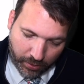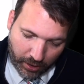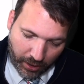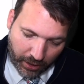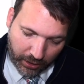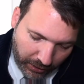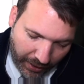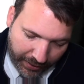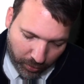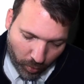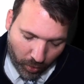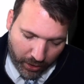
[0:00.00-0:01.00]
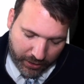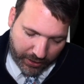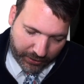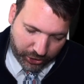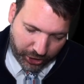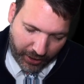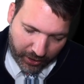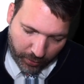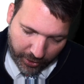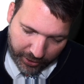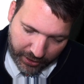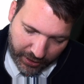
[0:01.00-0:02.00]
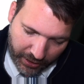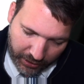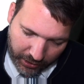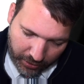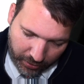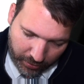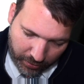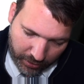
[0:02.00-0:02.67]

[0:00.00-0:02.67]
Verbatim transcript: had line one in January yellow